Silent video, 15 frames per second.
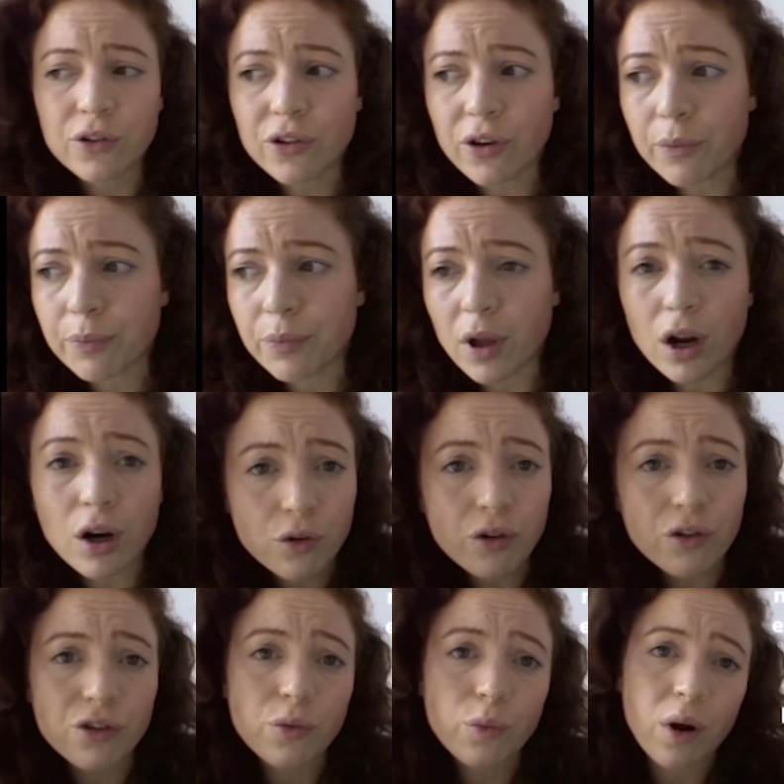So
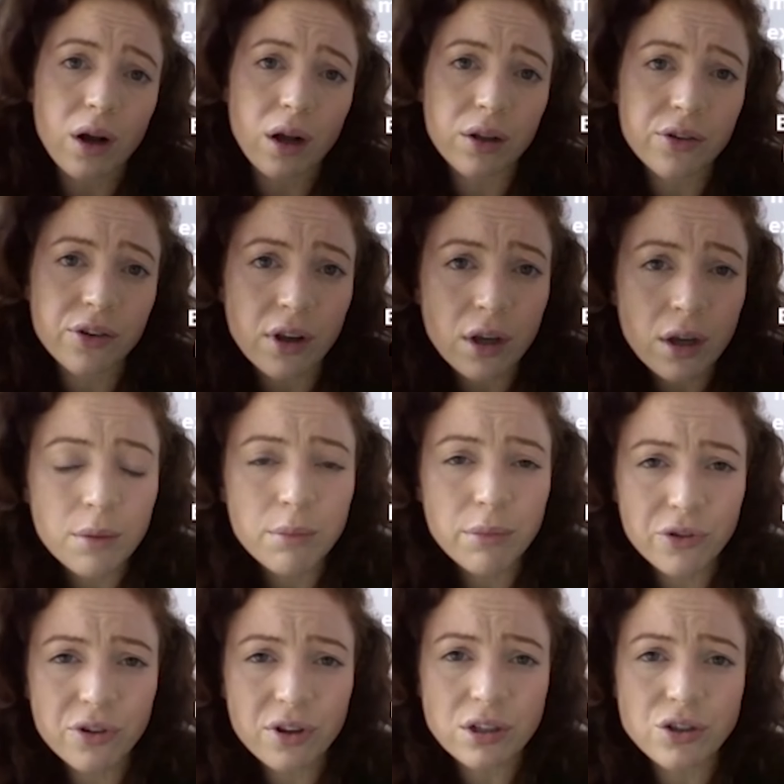across the world,
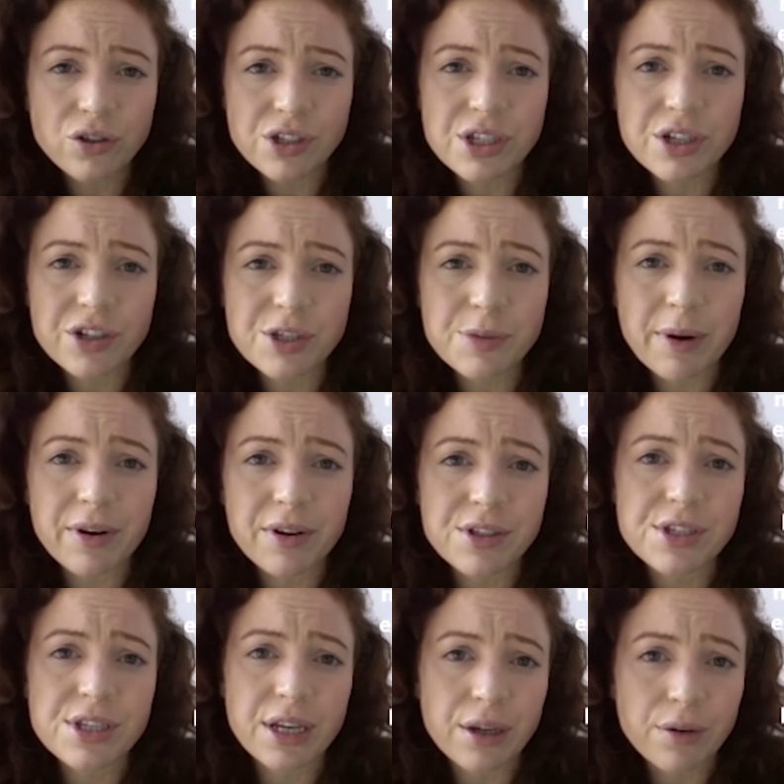most countries are
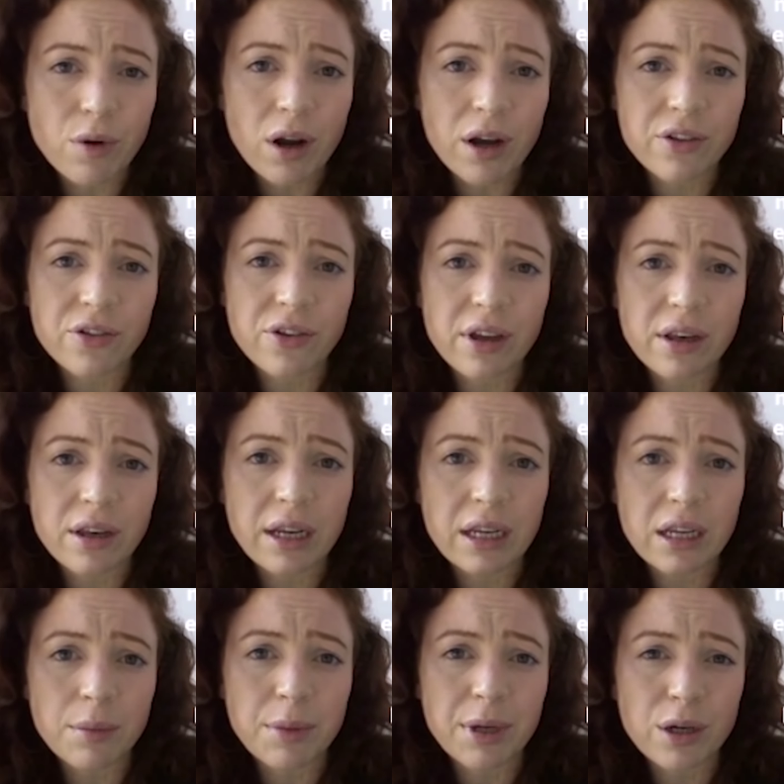experiencing a rise in
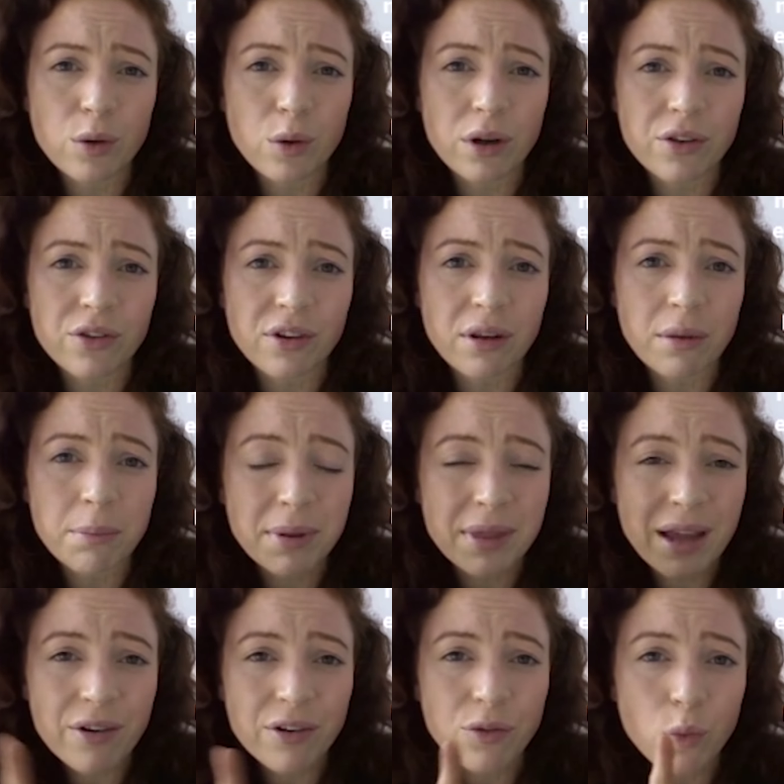income inequality, but
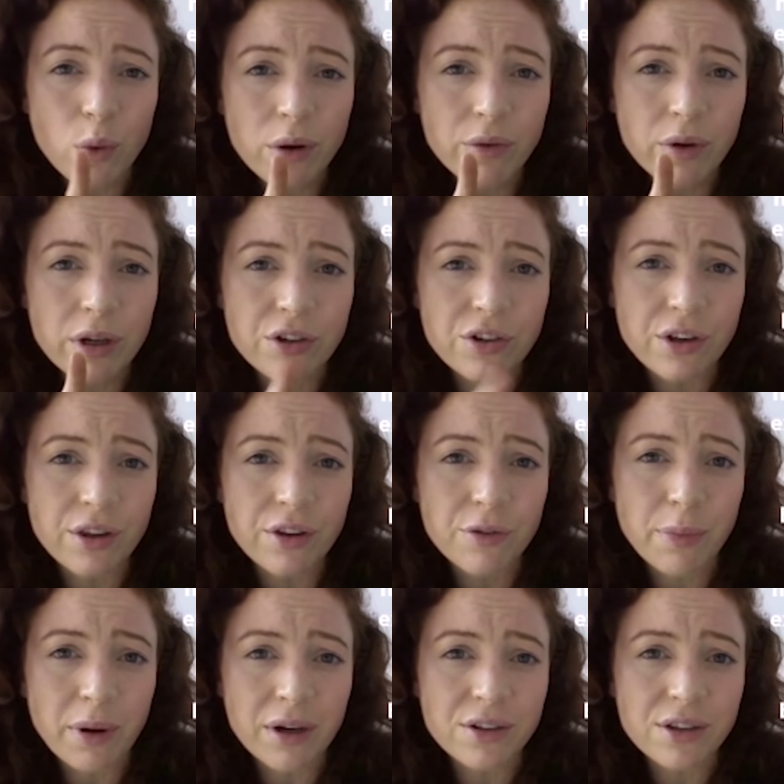there is one region that
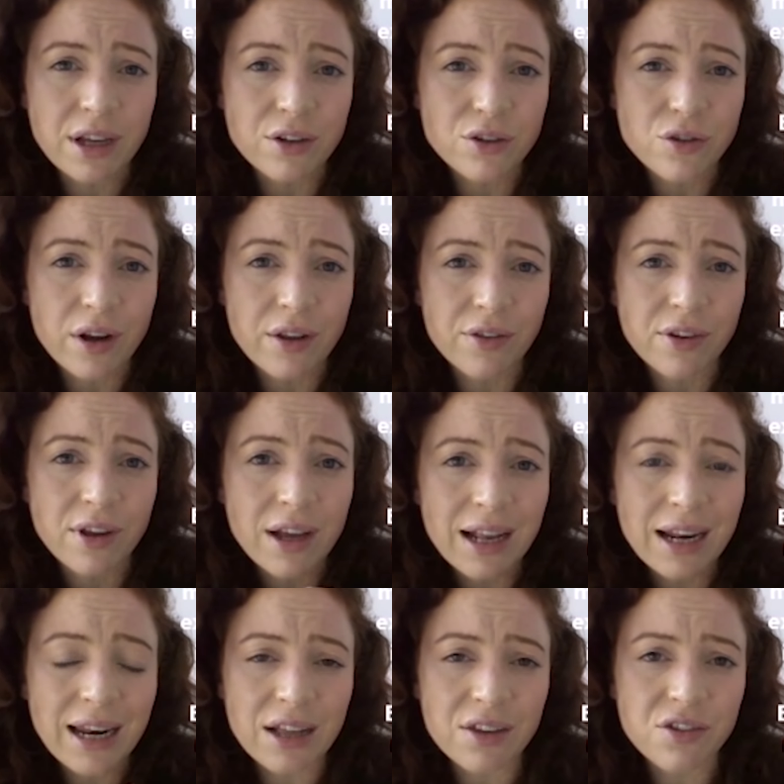bucked that trend,
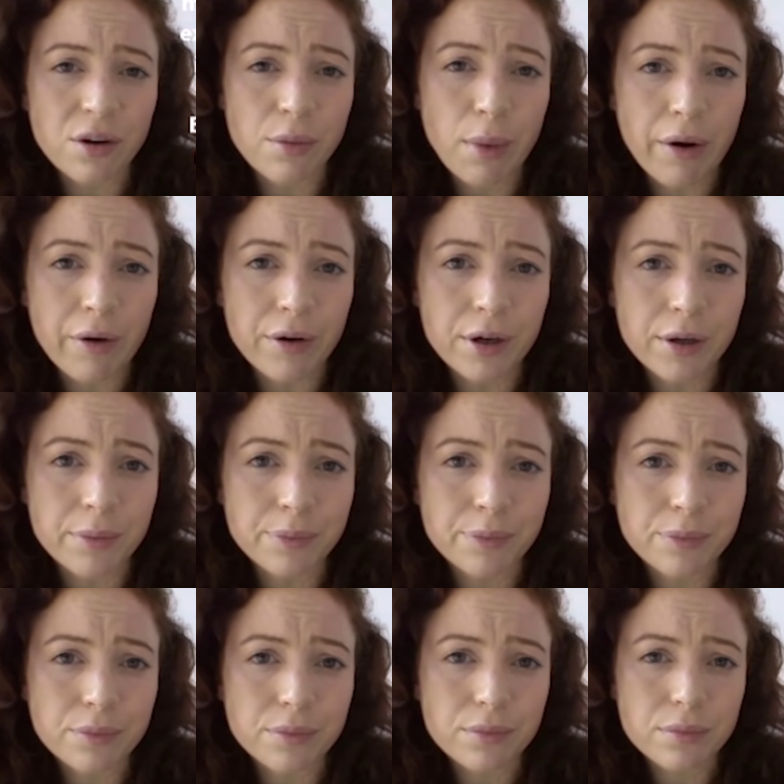Latin America.
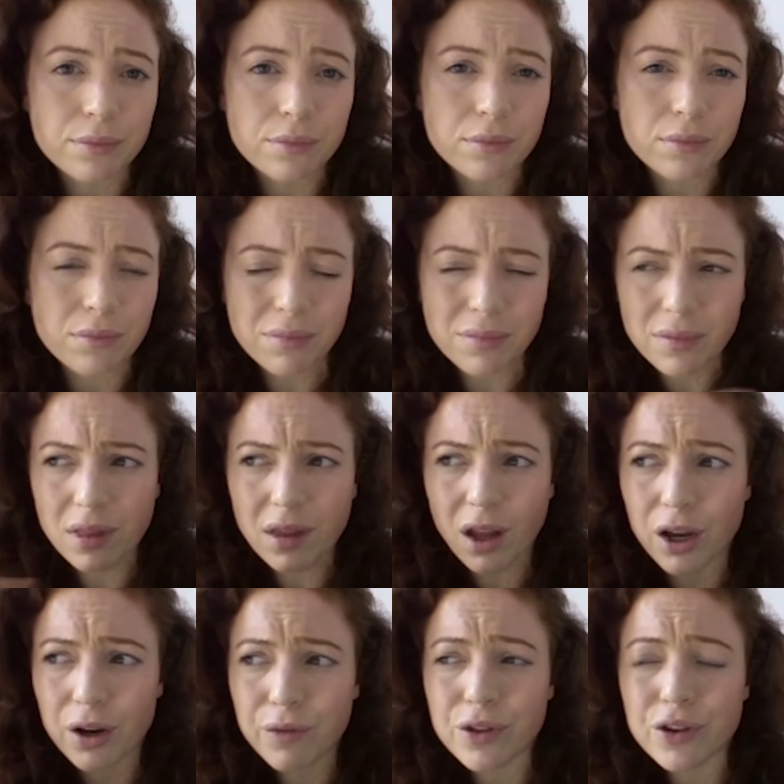
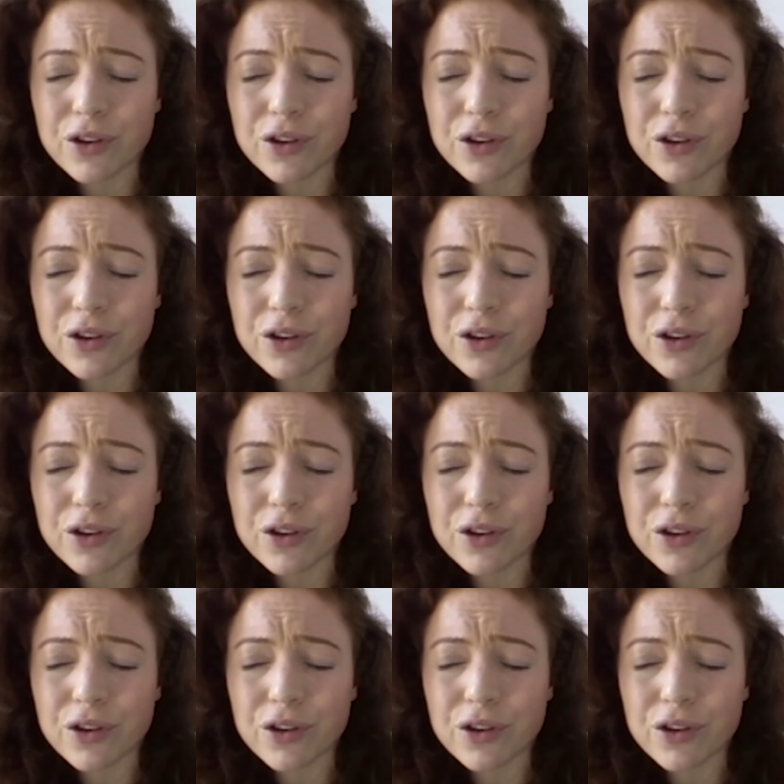Over